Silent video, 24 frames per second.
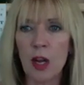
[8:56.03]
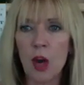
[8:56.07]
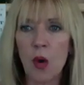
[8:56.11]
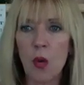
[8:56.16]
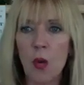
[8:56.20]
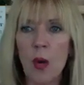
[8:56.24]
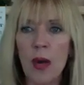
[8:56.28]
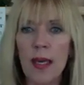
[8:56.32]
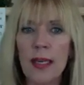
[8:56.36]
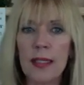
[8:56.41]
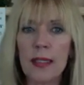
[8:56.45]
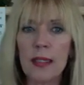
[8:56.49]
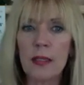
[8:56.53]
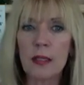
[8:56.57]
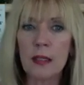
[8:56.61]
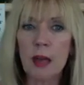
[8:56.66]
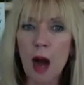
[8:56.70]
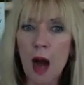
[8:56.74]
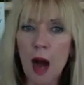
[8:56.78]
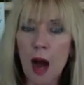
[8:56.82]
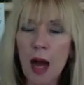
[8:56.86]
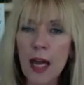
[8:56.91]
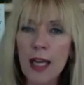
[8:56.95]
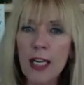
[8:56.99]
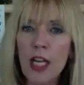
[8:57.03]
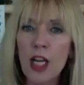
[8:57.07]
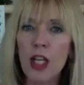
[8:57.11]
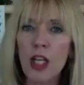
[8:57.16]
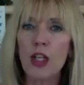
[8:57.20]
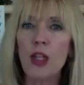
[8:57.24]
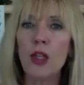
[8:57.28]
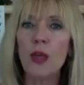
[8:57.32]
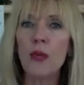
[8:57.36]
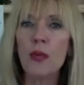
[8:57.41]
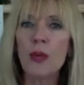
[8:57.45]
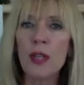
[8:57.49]
What has God
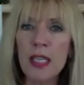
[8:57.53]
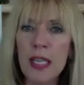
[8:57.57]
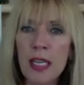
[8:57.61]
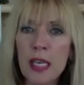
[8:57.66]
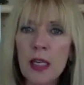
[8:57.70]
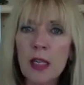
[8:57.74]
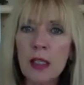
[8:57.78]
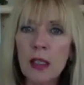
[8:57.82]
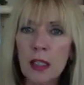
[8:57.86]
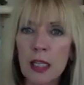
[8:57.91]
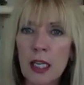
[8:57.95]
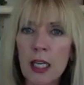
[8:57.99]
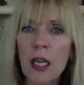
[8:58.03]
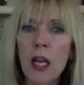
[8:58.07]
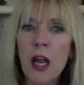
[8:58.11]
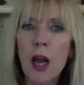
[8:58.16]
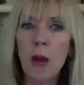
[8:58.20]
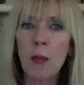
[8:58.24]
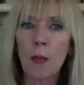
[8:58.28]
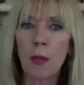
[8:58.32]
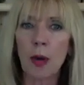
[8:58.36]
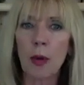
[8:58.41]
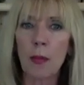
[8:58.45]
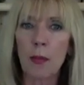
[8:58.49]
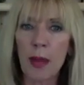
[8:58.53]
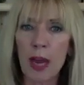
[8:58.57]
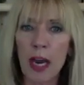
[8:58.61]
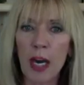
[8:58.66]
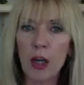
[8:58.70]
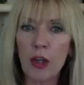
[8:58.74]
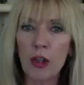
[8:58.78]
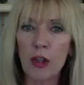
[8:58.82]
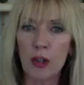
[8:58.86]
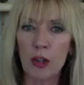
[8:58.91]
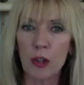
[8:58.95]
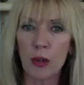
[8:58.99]
uniquely
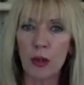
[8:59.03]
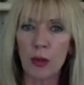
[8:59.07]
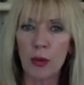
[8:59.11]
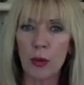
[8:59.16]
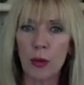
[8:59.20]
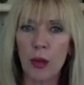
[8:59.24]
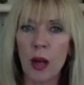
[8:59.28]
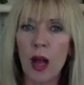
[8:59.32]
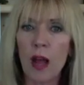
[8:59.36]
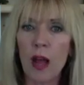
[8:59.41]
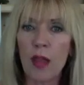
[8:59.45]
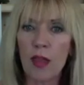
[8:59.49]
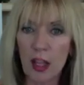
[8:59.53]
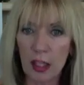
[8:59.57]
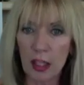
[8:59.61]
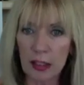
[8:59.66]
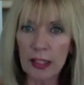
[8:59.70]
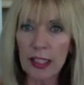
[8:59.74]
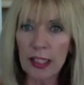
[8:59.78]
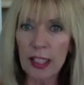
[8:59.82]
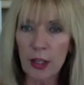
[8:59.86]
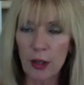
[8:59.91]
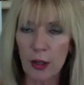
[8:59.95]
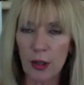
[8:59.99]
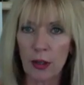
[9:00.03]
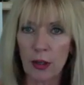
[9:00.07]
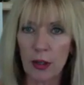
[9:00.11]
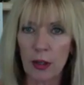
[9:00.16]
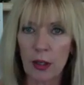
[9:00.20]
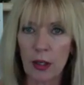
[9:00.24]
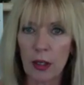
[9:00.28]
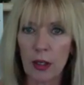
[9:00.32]
prepared you, the leader